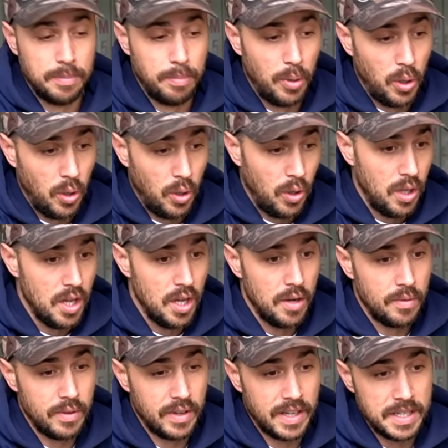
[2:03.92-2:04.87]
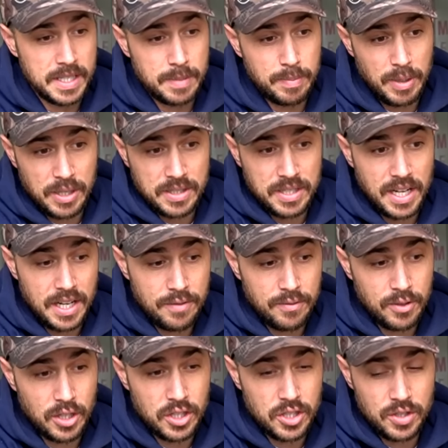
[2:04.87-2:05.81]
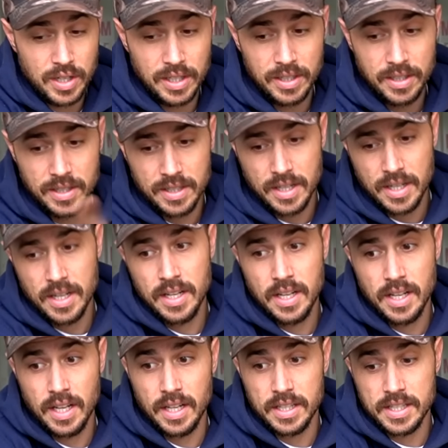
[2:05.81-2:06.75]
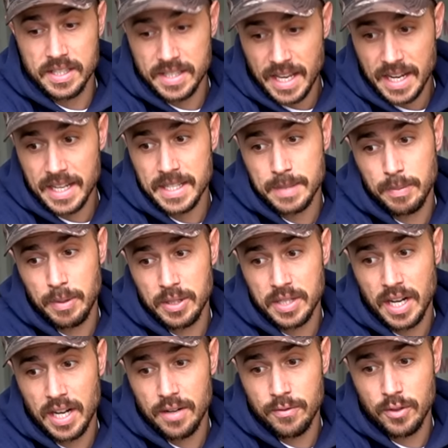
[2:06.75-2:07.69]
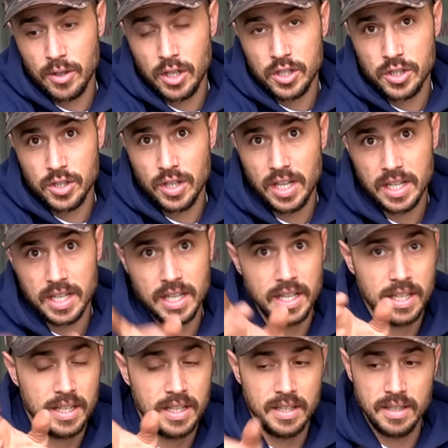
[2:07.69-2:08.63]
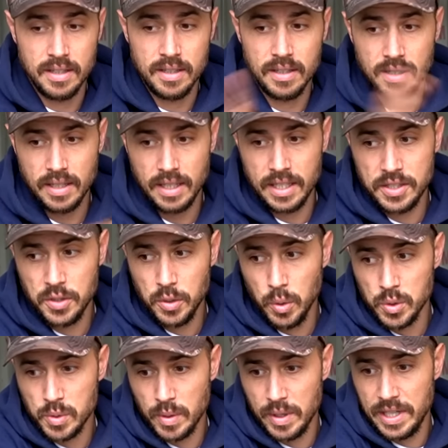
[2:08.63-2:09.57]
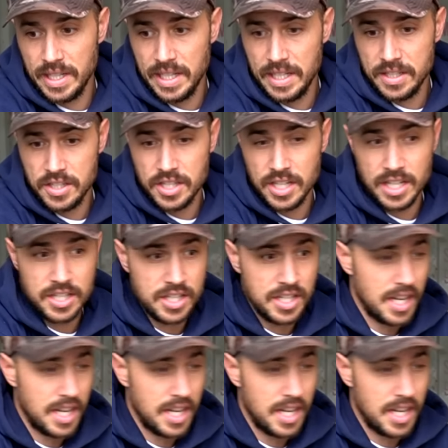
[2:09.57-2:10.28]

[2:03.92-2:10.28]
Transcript: to pull. We got a spare tire for our trailer, a second spare tire for our truck. Any tools we're gonna need to change